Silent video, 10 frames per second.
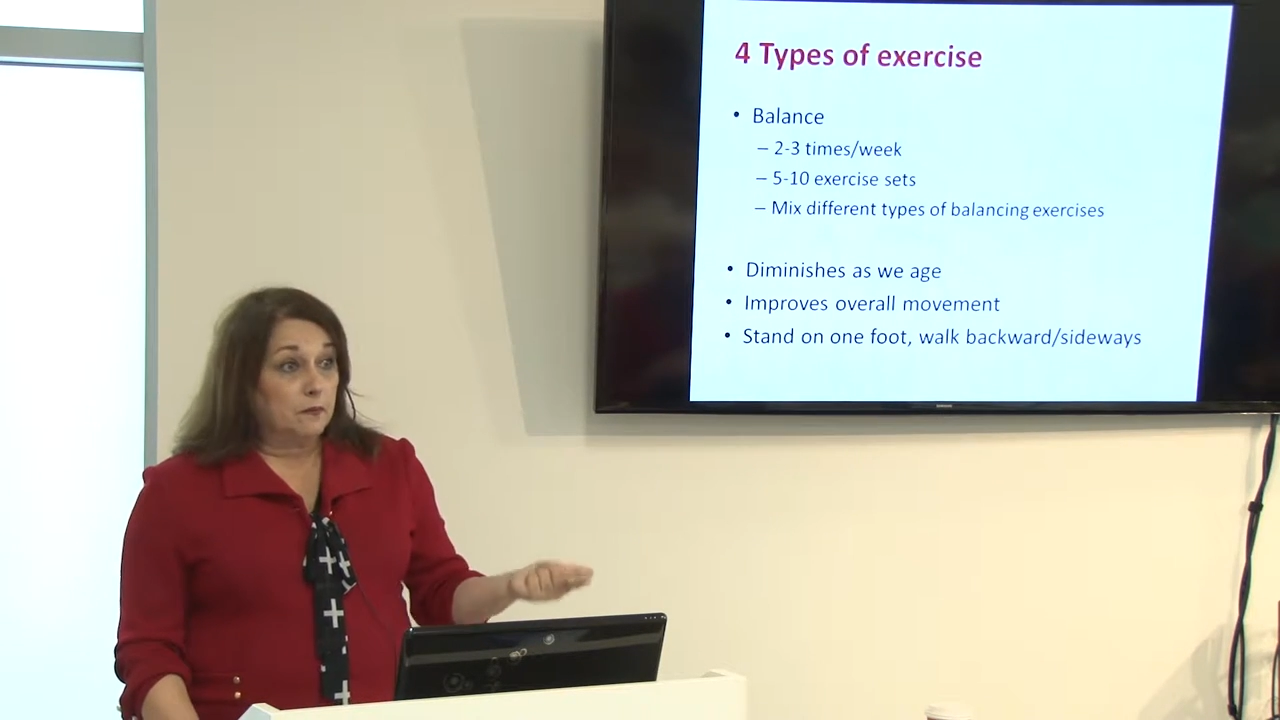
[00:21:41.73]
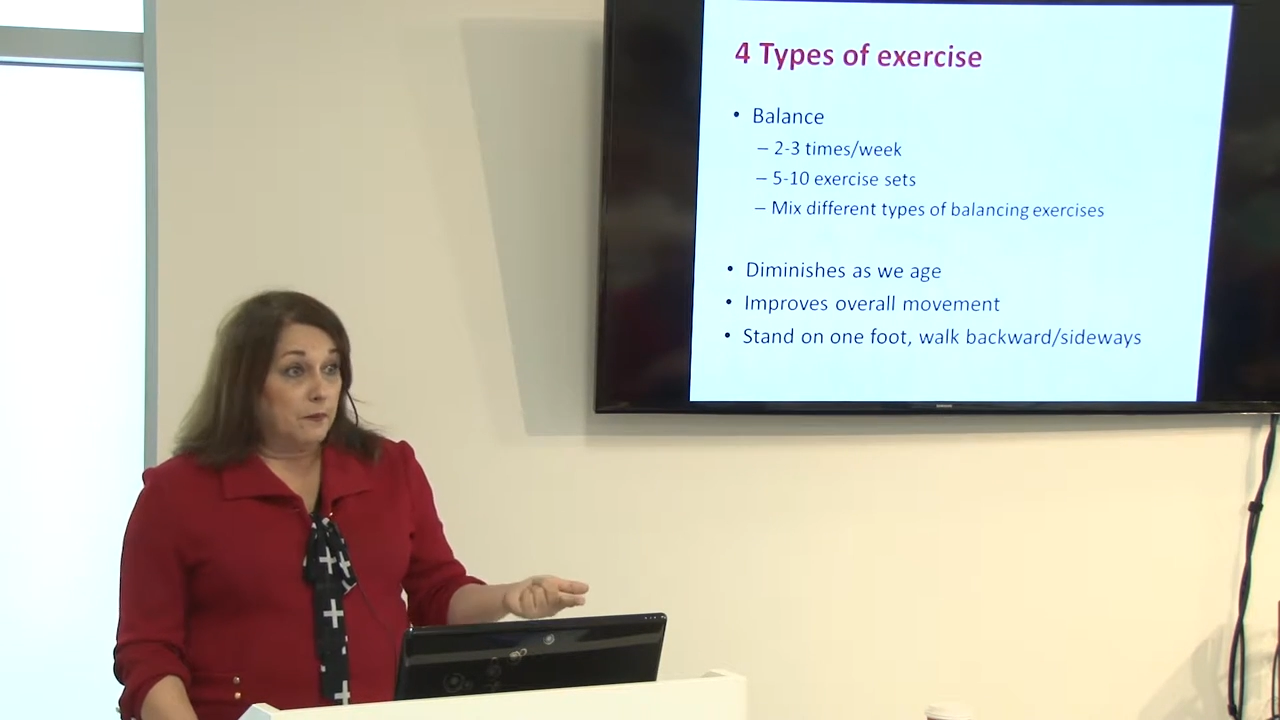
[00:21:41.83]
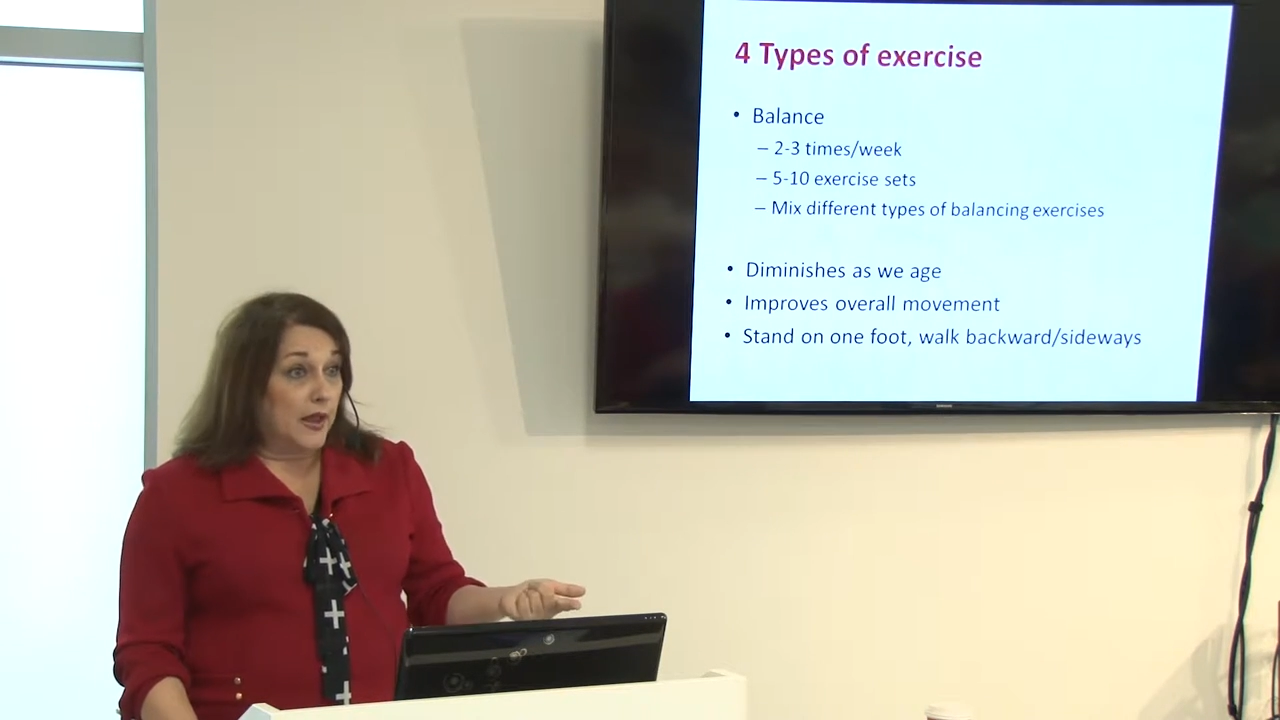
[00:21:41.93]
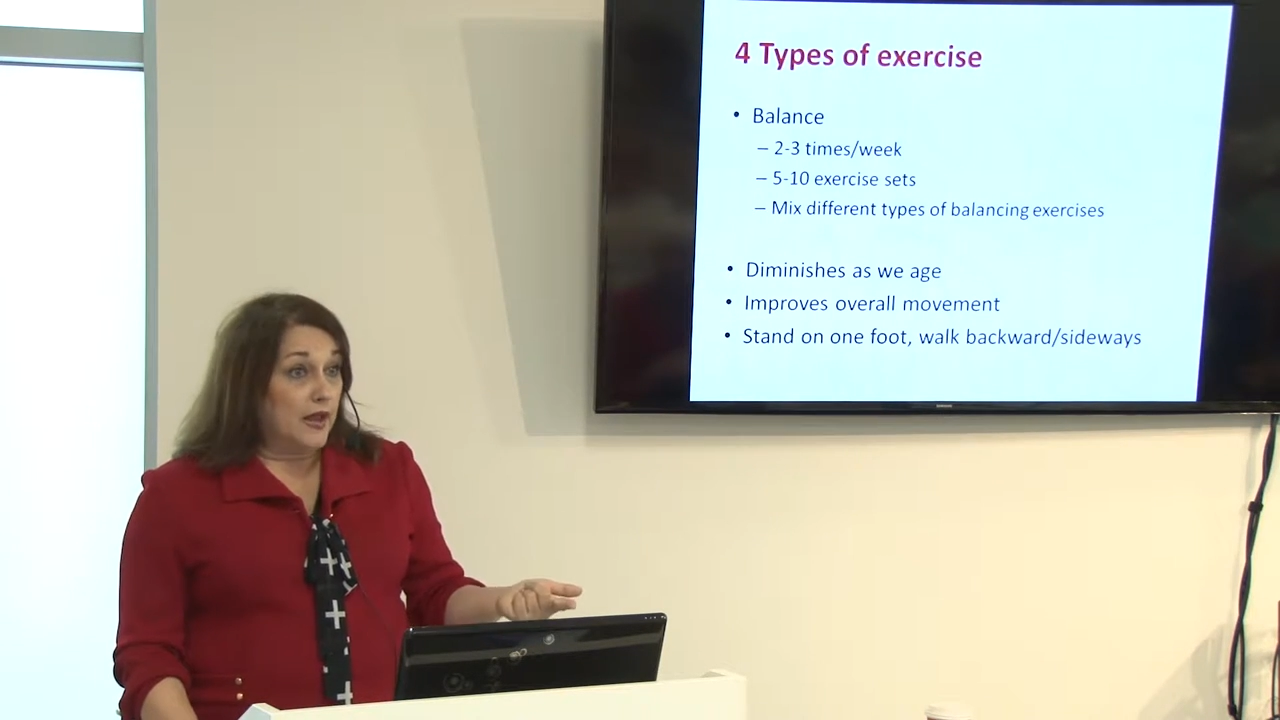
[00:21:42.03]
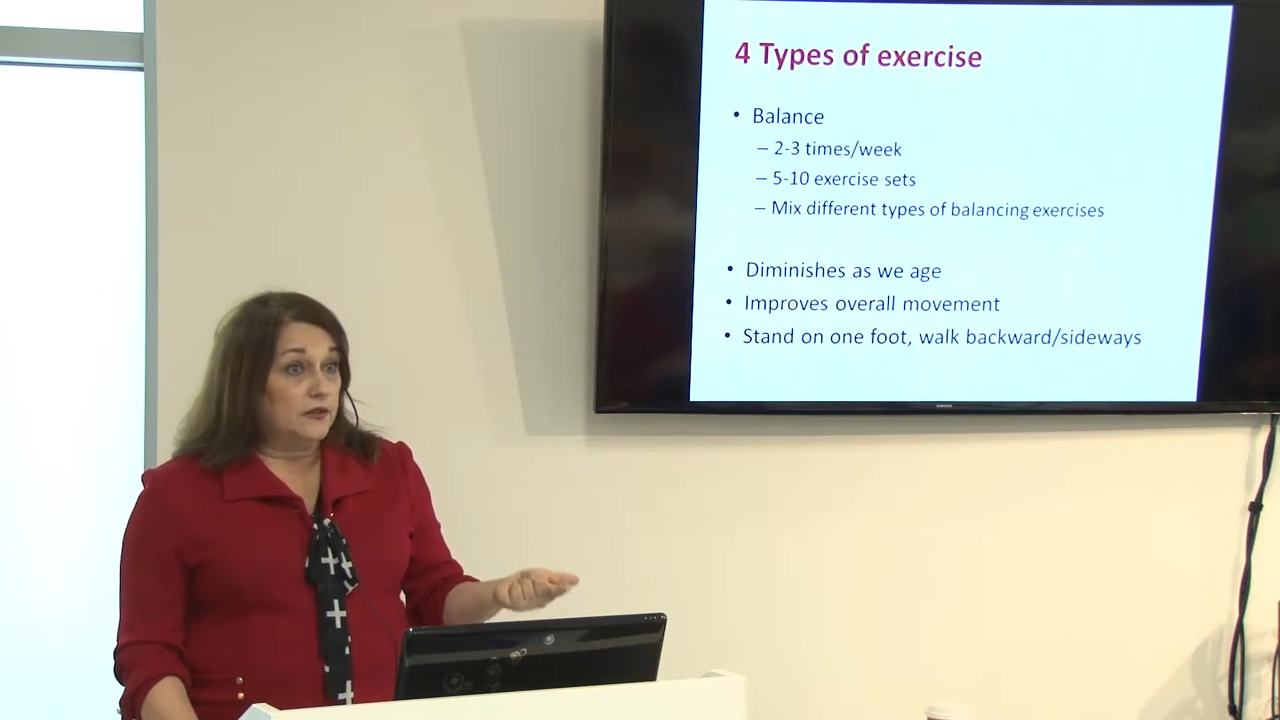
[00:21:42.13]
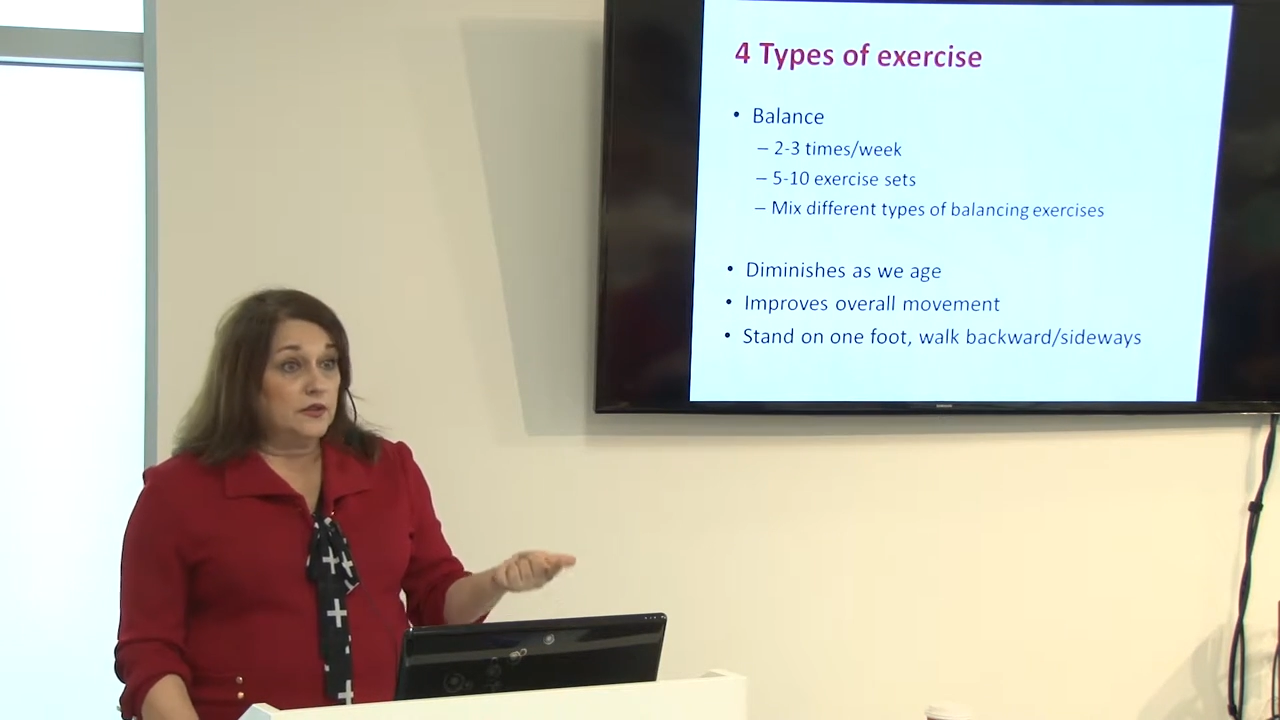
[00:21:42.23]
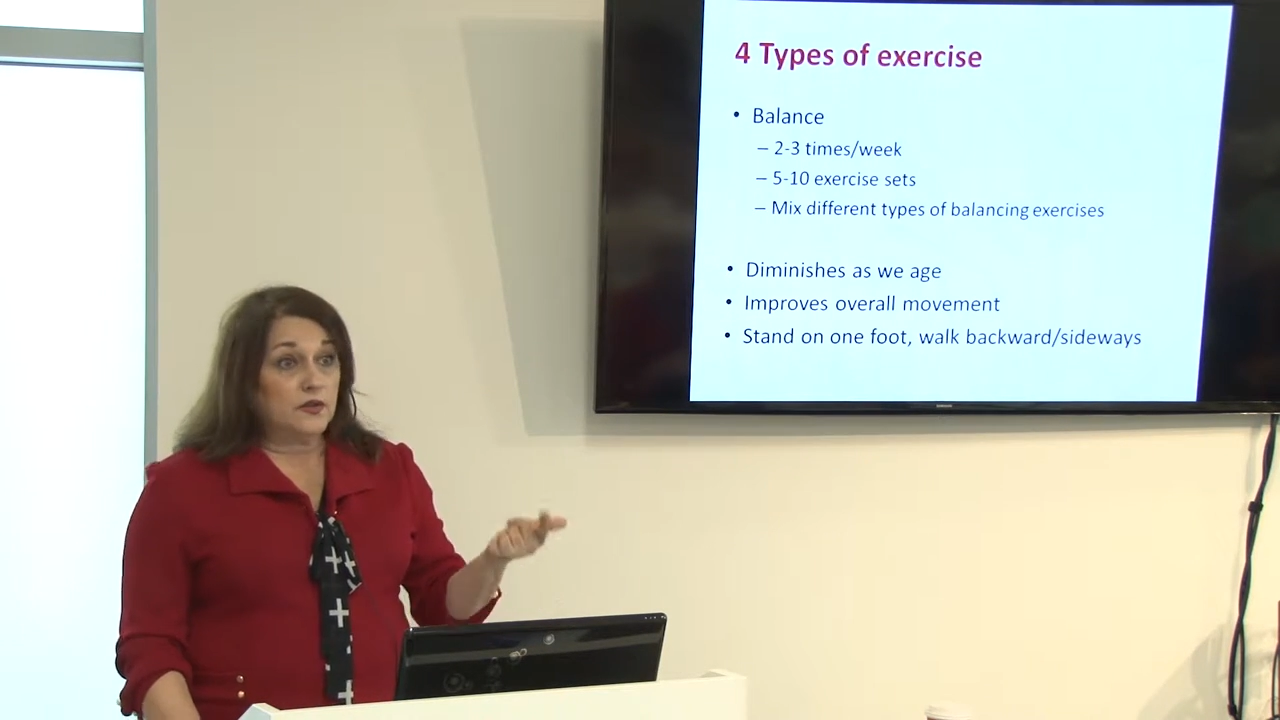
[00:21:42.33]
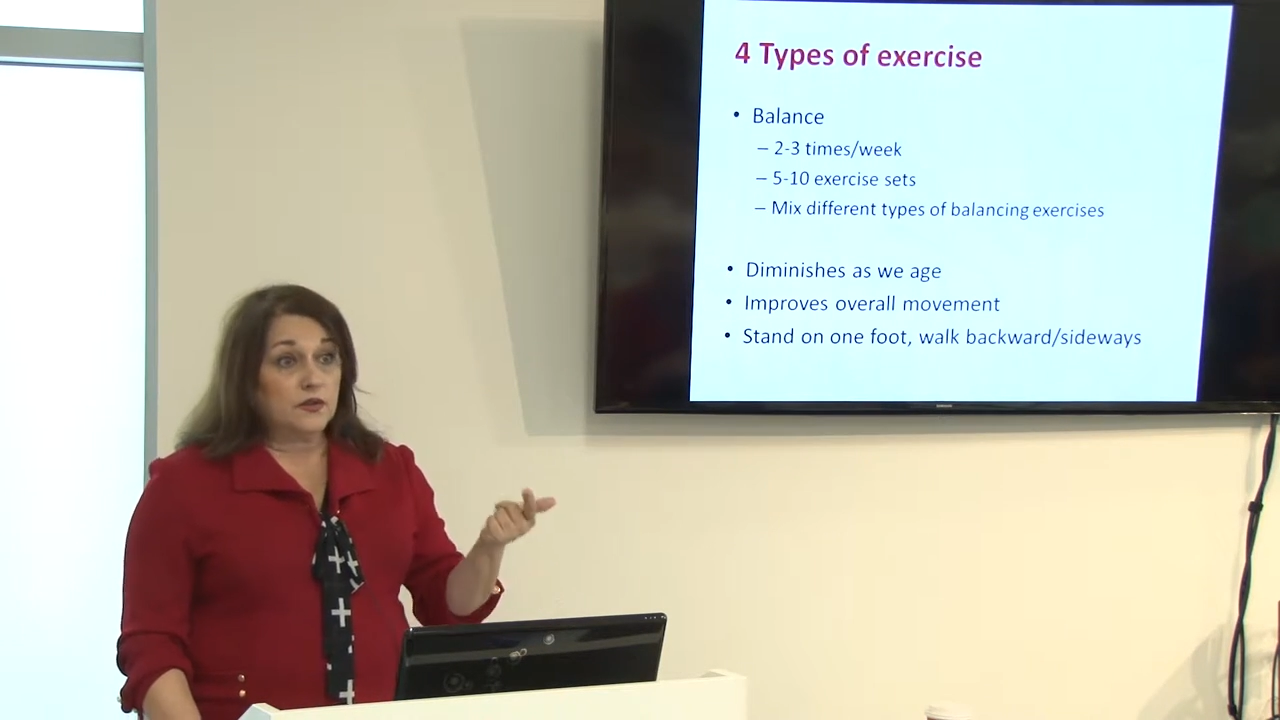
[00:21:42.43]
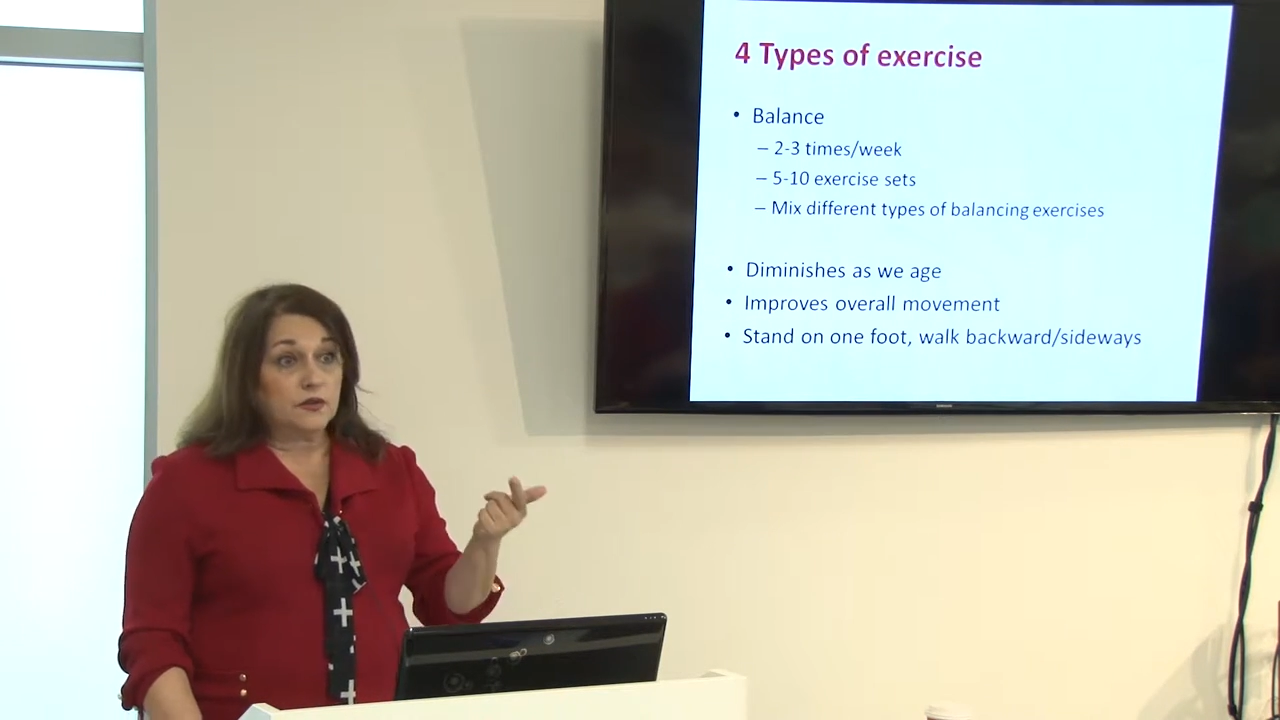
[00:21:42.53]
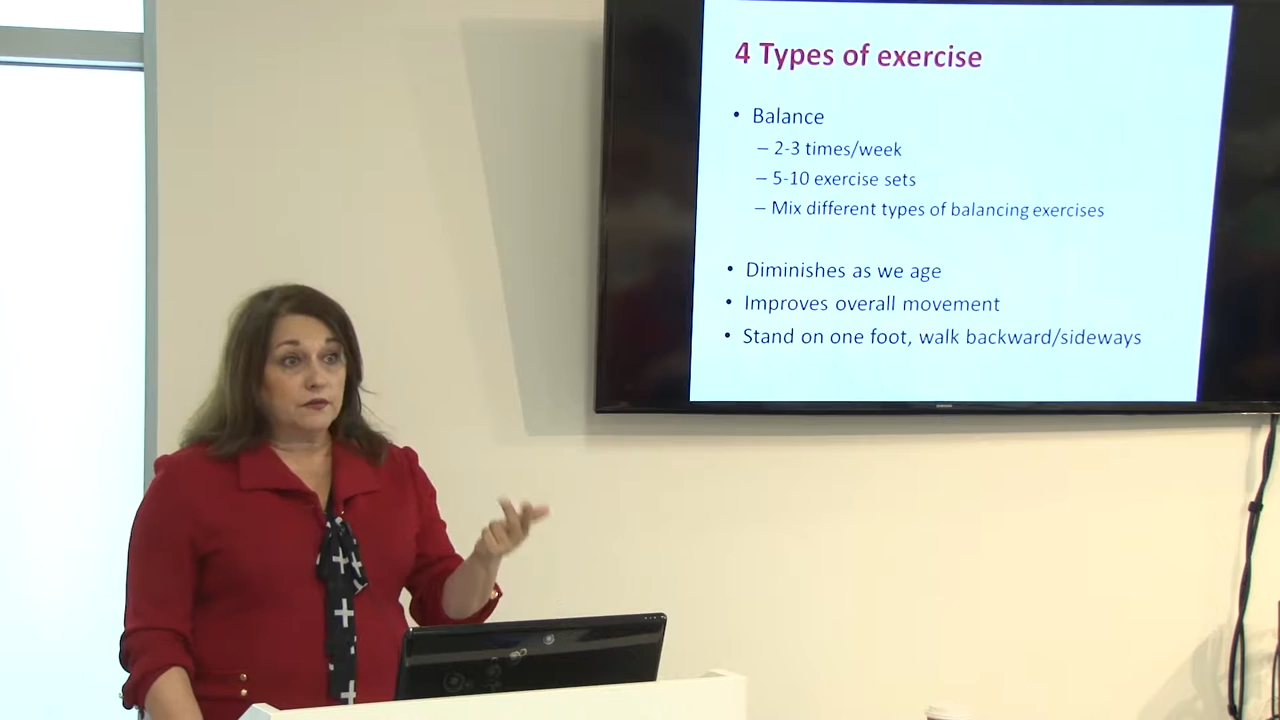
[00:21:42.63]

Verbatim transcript: balance,